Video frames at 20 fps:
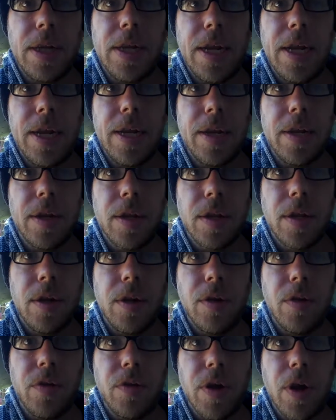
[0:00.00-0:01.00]
and then
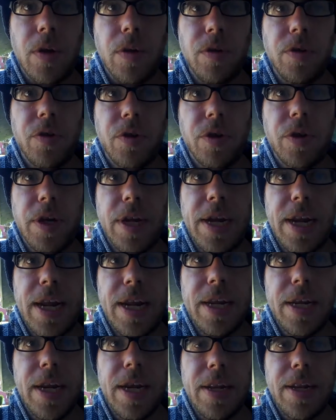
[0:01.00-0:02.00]
you just go and turn it
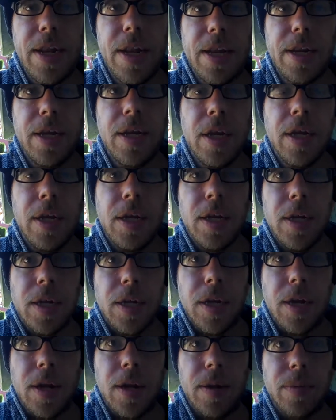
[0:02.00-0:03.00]
in, and then
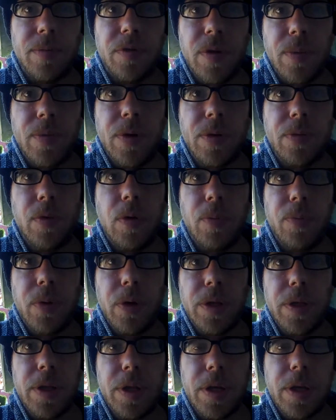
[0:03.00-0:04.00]
um, someone will
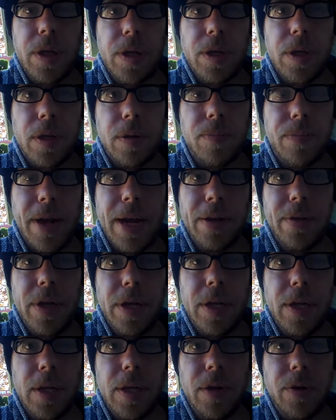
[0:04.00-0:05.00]
put the
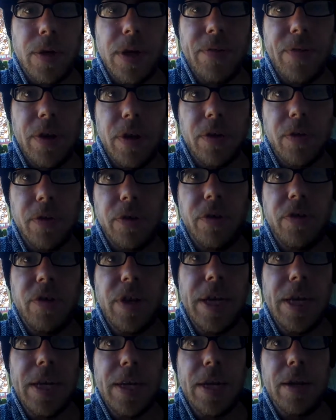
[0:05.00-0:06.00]
ballot. They'll give you your
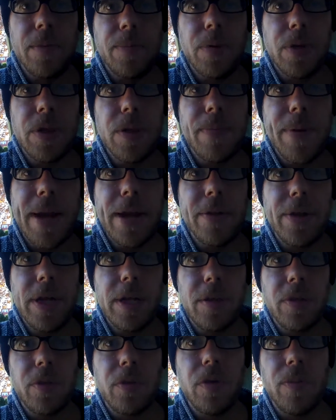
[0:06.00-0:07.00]
receipt, and they'll put the
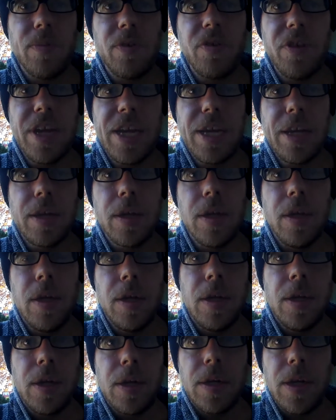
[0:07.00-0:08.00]
ballot through a machine,
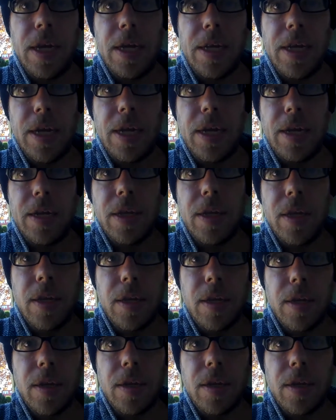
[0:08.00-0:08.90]
and then